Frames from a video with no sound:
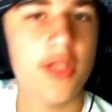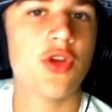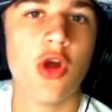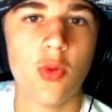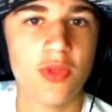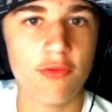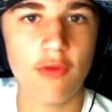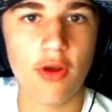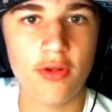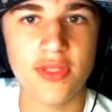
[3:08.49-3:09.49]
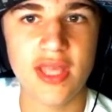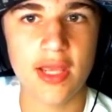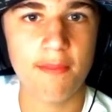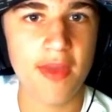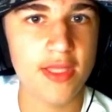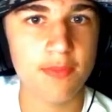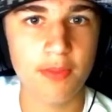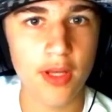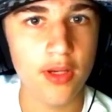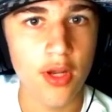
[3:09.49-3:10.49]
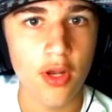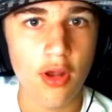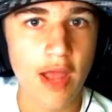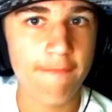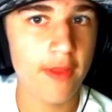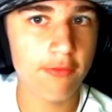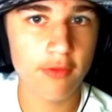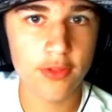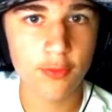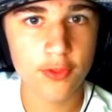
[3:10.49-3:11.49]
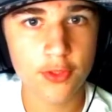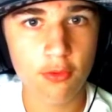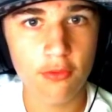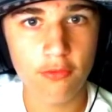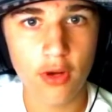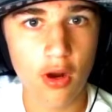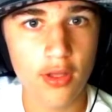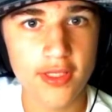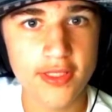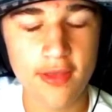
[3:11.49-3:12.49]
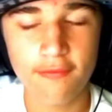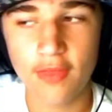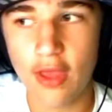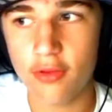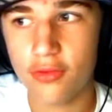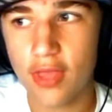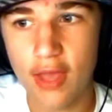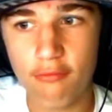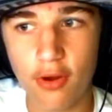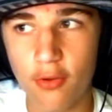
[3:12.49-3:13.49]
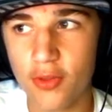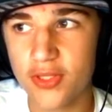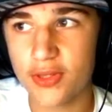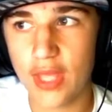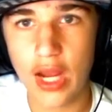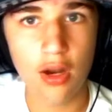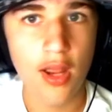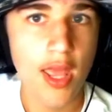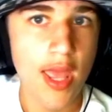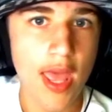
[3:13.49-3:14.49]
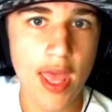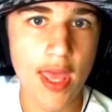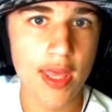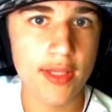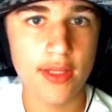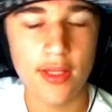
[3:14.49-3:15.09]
It's hard with the runner on second base, but I feel like runs would have scored regardless if that runner wasn't there. And